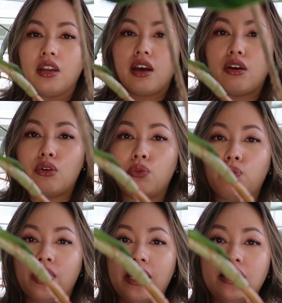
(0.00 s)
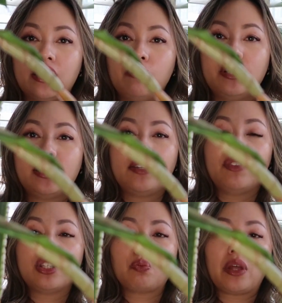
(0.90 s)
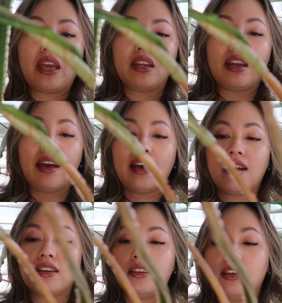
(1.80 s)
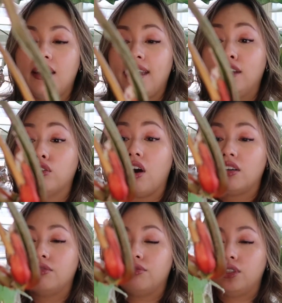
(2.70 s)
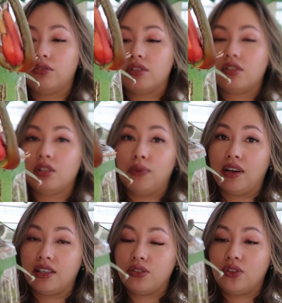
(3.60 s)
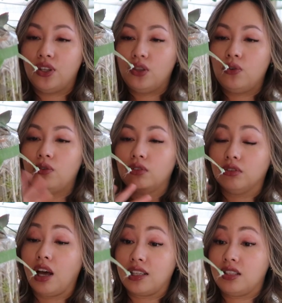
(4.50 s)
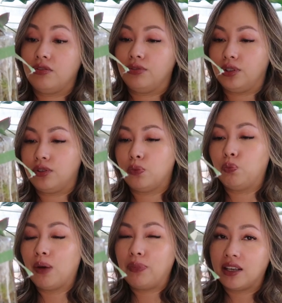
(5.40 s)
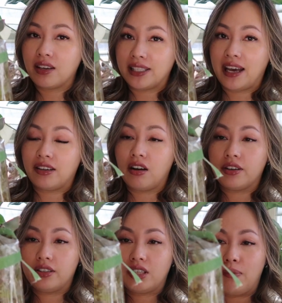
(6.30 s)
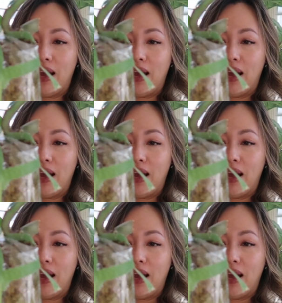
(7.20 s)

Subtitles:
Now, when I did receive this plant, it had a lot of roots, to be honest with you, lots of roots. But because I had a harder time